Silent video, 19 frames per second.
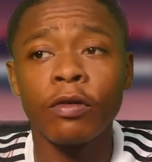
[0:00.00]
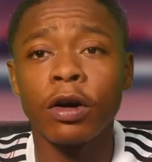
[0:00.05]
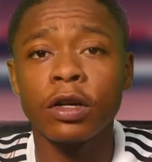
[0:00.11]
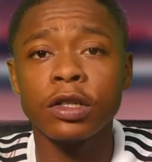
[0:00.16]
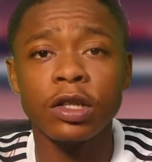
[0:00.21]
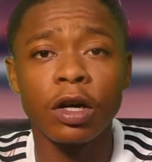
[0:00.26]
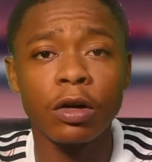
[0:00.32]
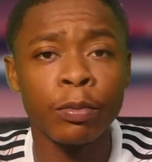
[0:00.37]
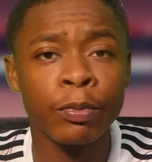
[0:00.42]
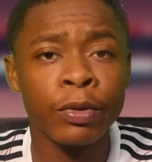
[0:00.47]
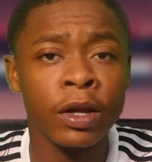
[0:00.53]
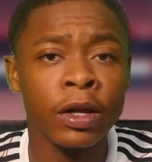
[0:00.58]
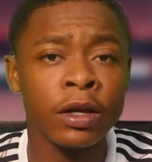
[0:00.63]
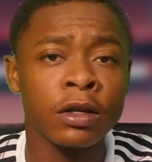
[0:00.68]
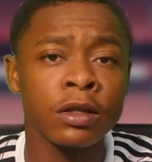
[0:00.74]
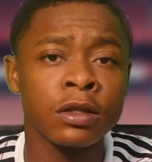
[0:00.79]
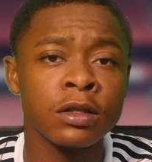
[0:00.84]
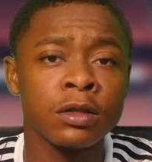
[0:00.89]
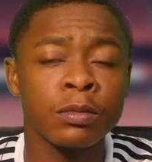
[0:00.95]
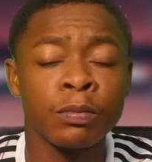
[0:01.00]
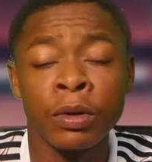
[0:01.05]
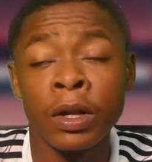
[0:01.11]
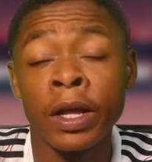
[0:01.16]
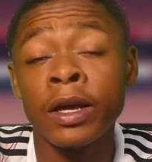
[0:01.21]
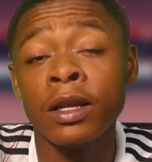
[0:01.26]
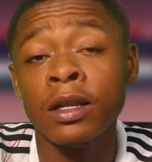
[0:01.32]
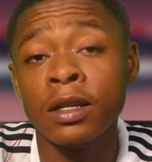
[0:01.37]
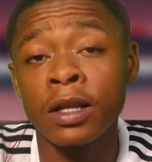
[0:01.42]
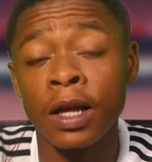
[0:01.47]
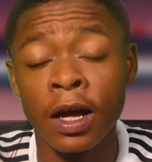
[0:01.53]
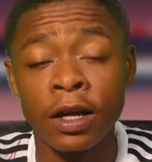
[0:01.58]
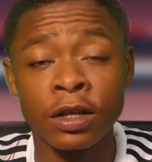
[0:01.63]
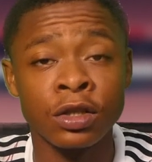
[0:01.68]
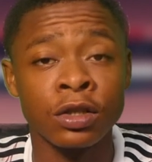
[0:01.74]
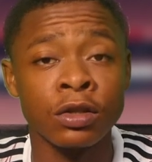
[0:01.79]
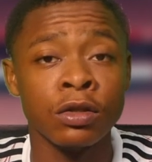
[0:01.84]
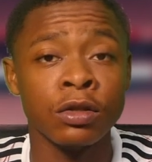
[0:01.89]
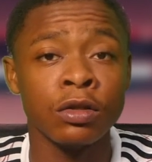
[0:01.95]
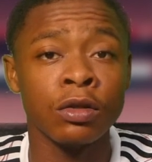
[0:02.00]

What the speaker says: our young players played in action.